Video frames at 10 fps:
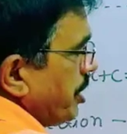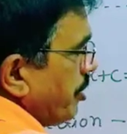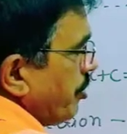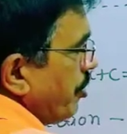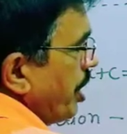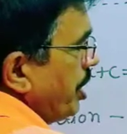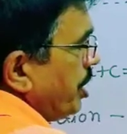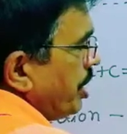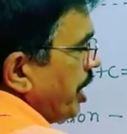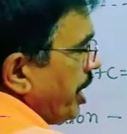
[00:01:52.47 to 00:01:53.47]
into 1,
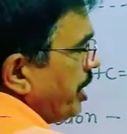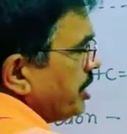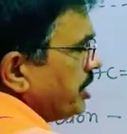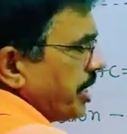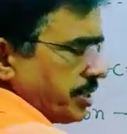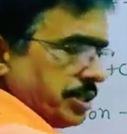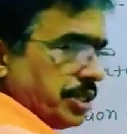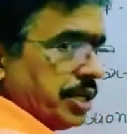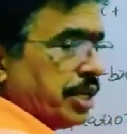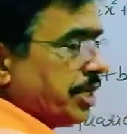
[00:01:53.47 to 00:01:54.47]
here is 6.
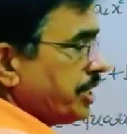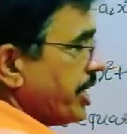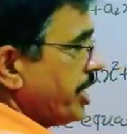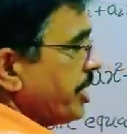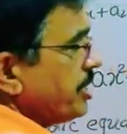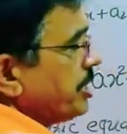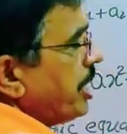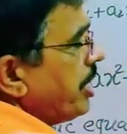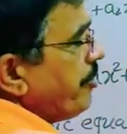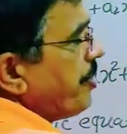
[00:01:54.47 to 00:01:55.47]
Then it is
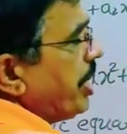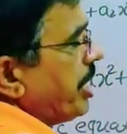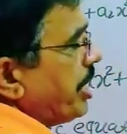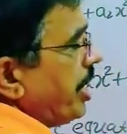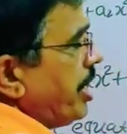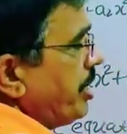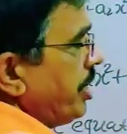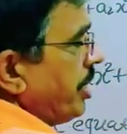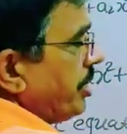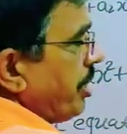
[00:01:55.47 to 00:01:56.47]
clear we can
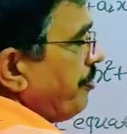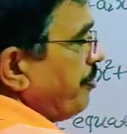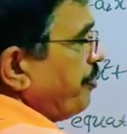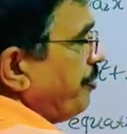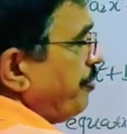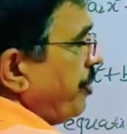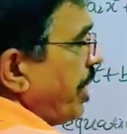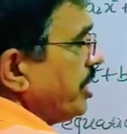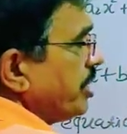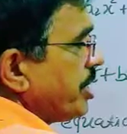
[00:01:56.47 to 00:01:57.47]
write
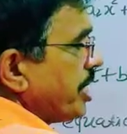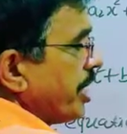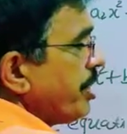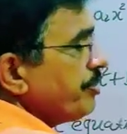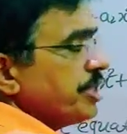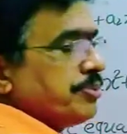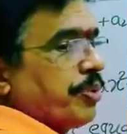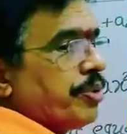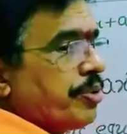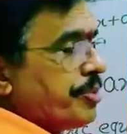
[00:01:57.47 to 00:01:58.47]
what is the degree of this
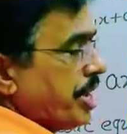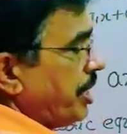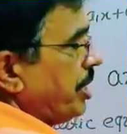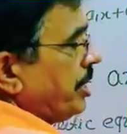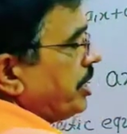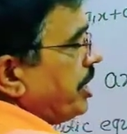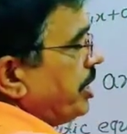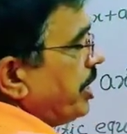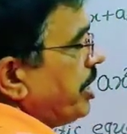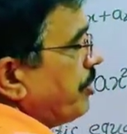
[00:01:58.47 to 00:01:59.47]
polynomial, then
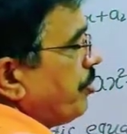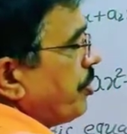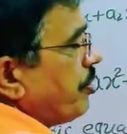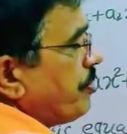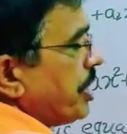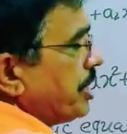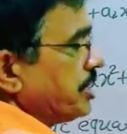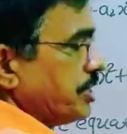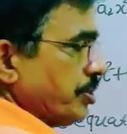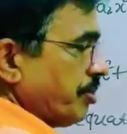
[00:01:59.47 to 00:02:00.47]
degree of polynomial
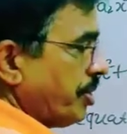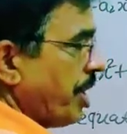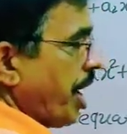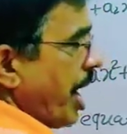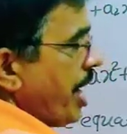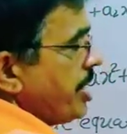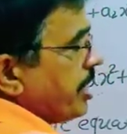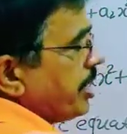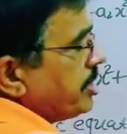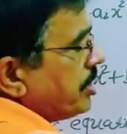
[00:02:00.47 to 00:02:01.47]
is 0 and
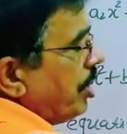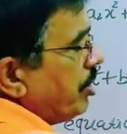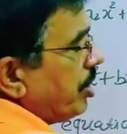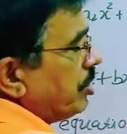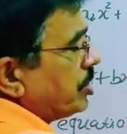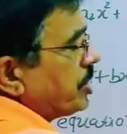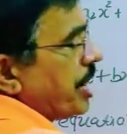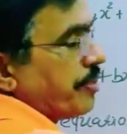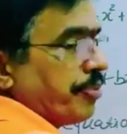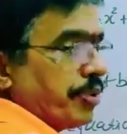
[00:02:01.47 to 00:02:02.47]
it is called constant